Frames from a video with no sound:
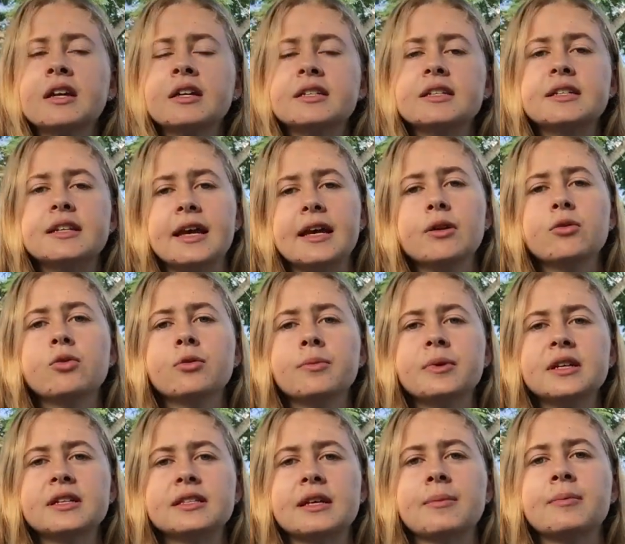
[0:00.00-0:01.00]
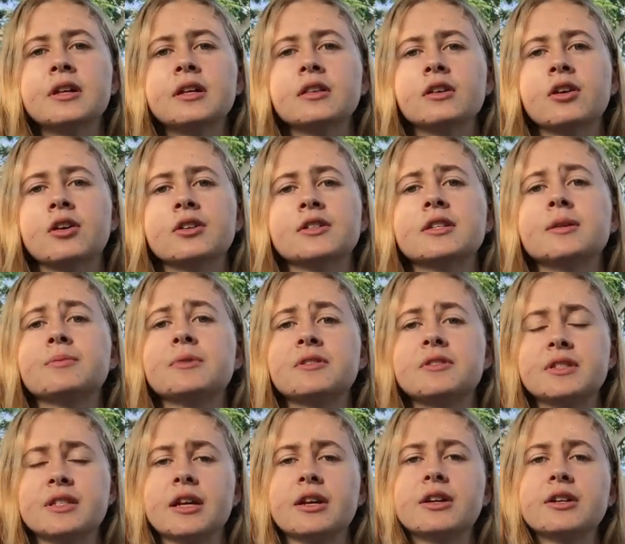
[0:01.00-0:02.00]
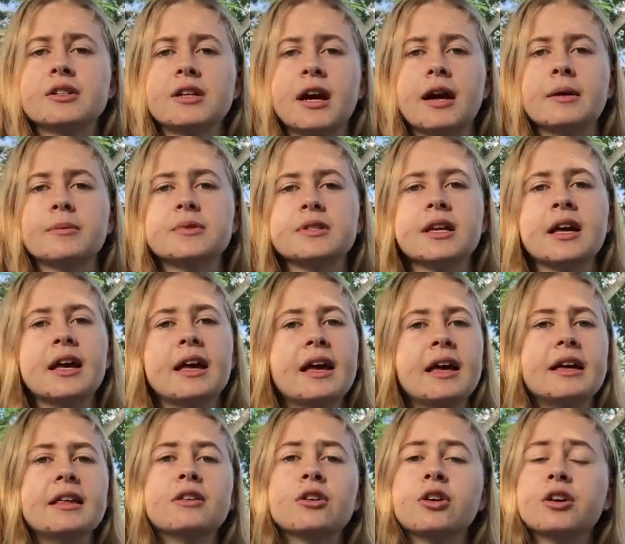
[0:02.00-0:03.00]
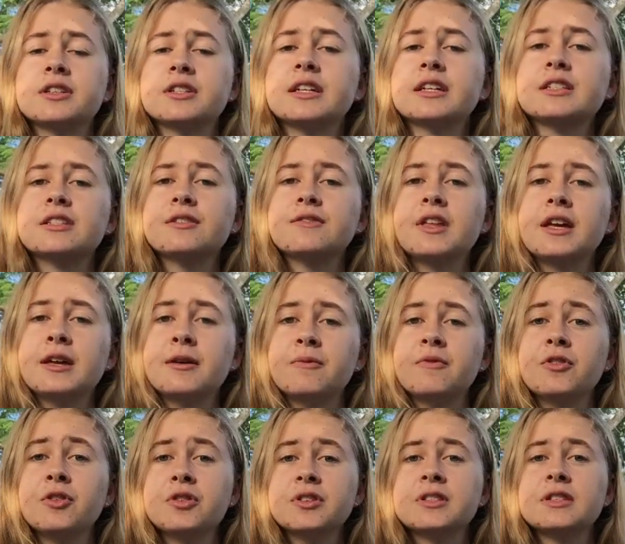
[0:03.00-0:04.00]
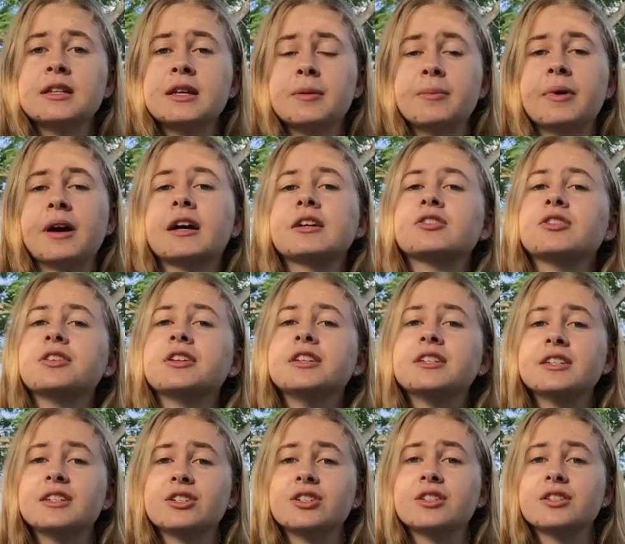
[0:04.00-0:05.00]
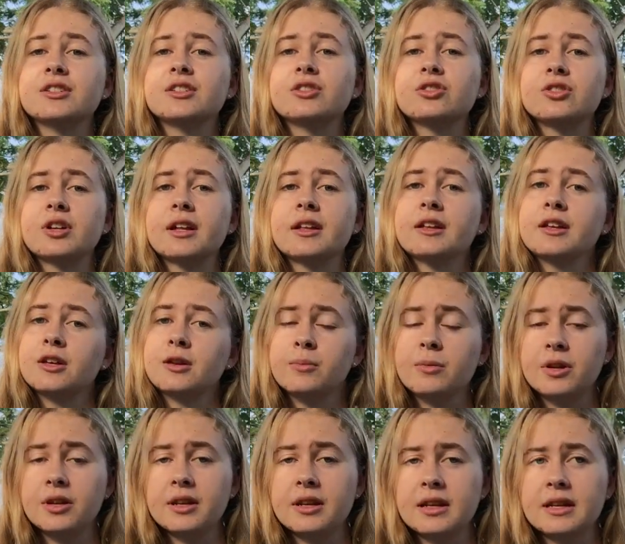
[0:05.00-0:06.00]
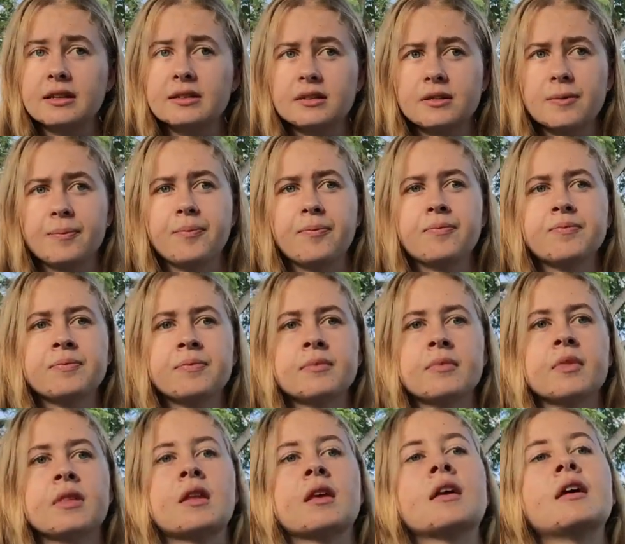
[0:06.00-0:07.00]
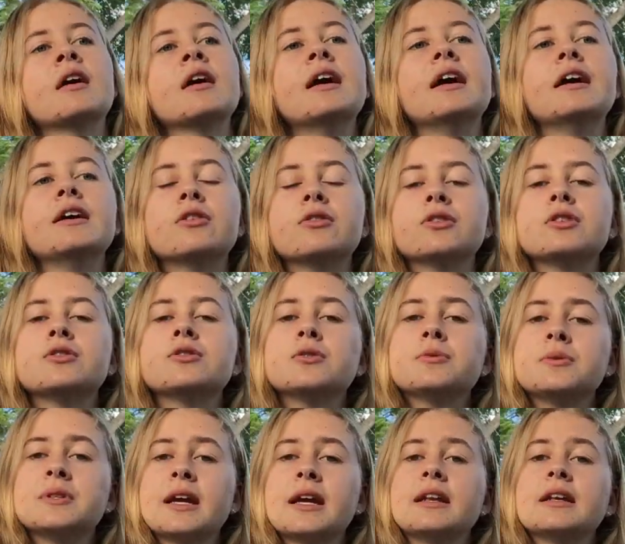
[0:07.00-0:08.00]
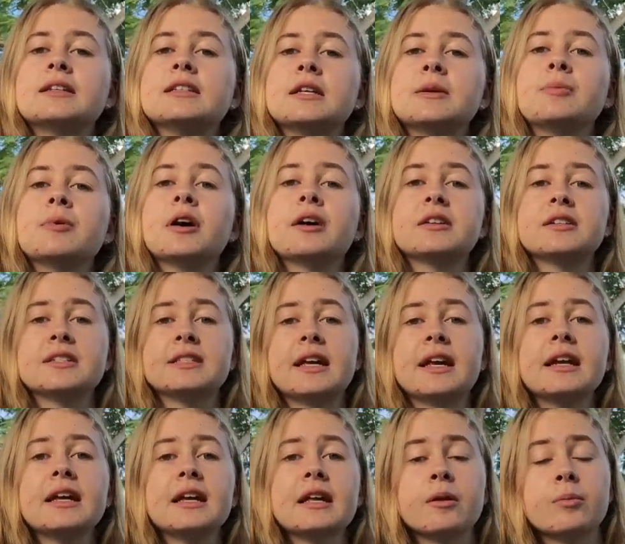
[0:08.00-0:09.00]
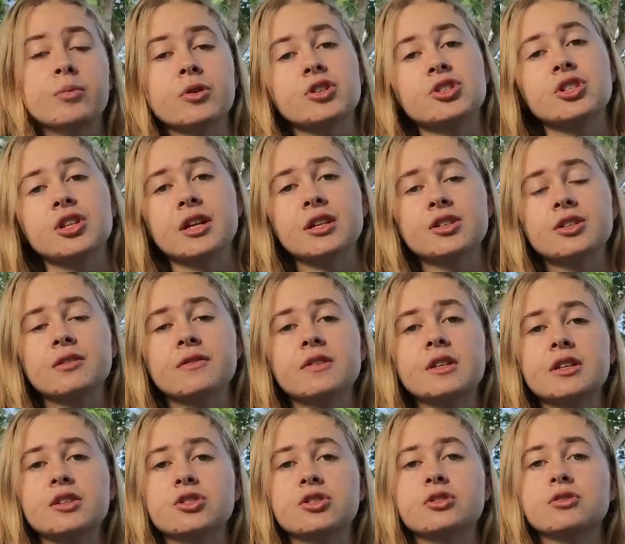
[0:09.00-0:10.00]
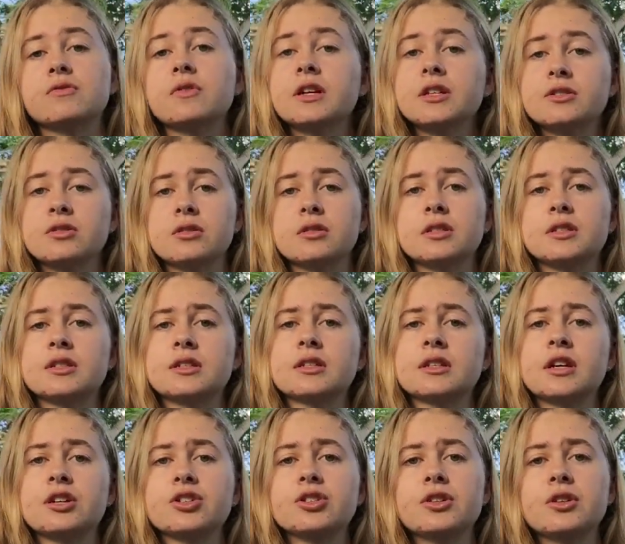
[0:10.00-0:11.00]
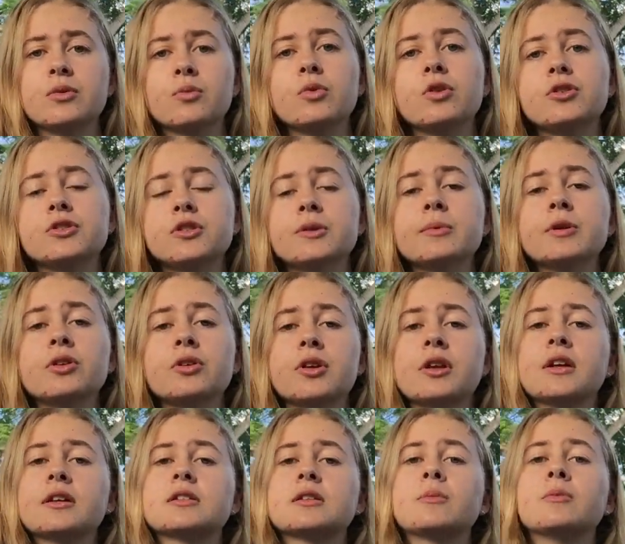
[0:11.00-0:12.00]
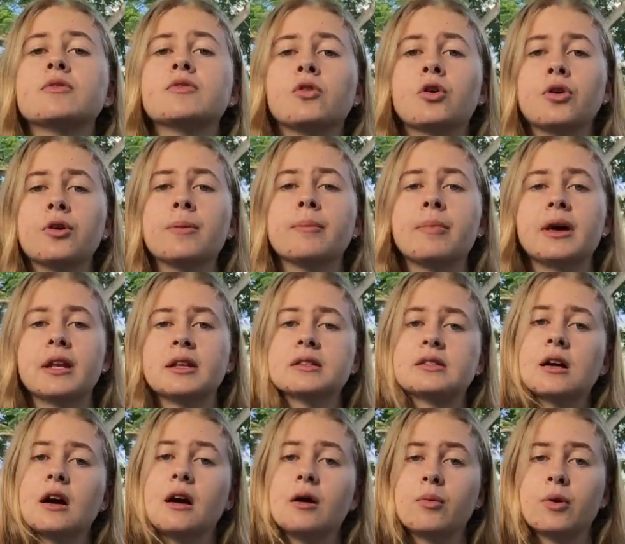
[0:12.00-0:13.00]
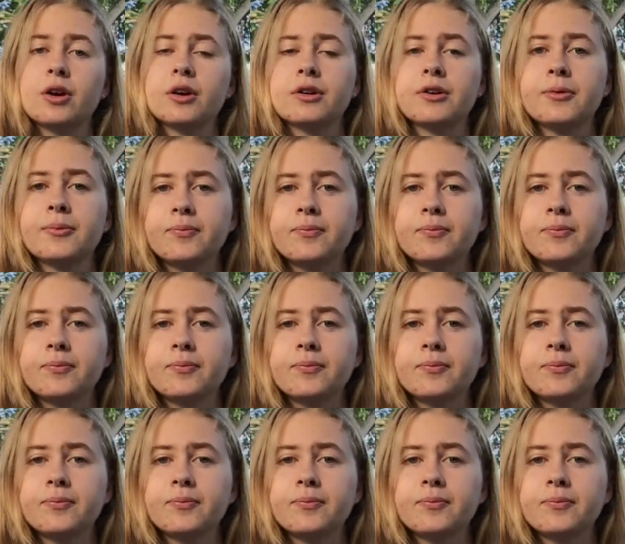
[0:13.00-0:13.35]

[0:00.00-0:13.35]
Today, we'll be examining the concept of stereotypes in the context of their influence and impact on Indigenous Australian communities. In order to obtain a deeper understanding and appreciation of the issues raised through this discussion, we'll also be looking at some of Gordon Bennett's artwork.